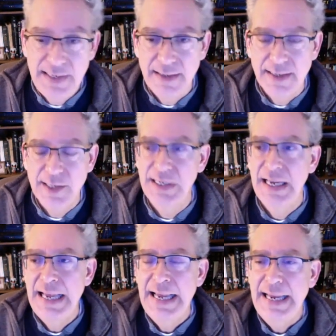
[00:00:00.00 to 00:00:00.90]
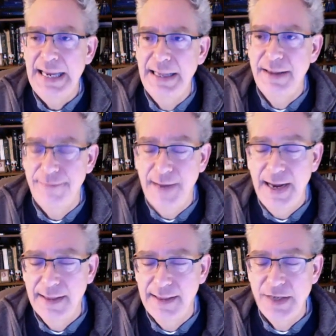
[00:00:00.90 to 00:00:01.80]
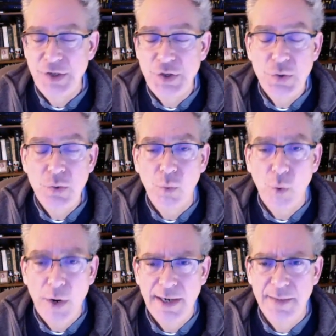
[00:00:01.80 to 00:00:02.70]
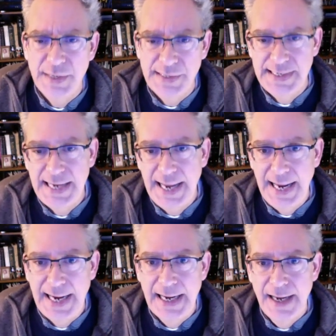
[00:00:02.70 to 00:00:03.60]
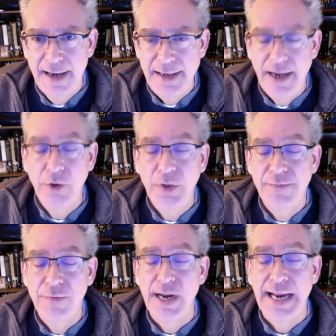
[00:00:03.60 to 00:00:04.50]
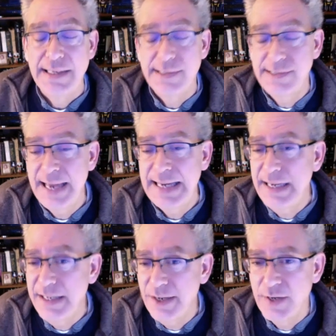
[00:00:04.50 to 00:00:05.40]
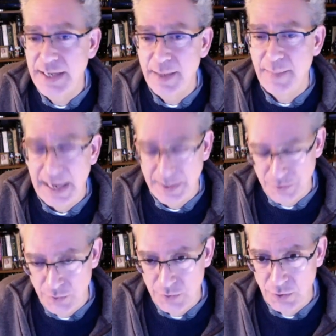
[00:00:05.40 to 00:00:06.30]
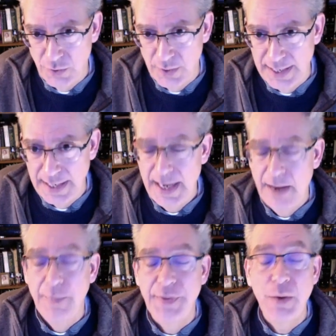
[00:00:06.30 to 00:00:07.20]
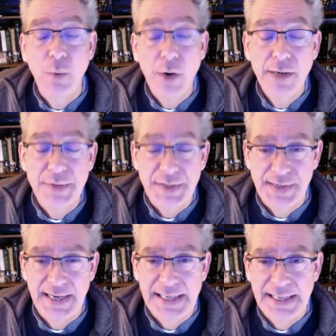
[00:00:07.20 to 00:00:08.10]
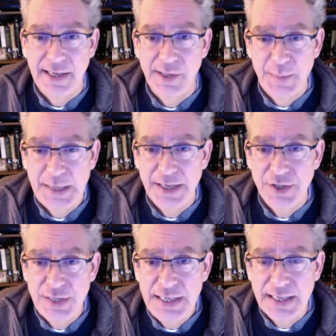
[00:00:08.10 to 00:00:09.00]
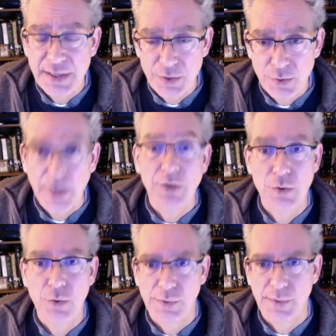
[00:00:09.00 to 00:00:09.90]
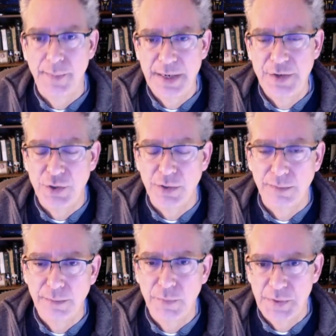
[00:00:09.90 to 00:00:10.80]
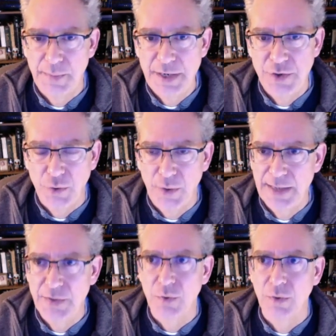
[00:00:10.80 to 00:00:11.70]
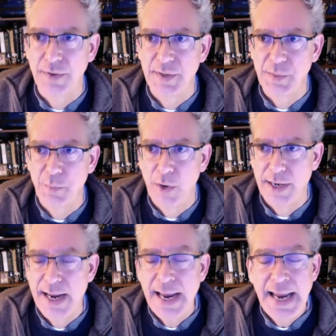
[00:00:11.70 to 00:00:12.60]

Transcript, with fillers: this in the fact that Duke wanted him to stay not only for a second year to get a master's degree, but they wanted him to stay and get his PhD at Duke. And Duke was a major was a major grad school at this point.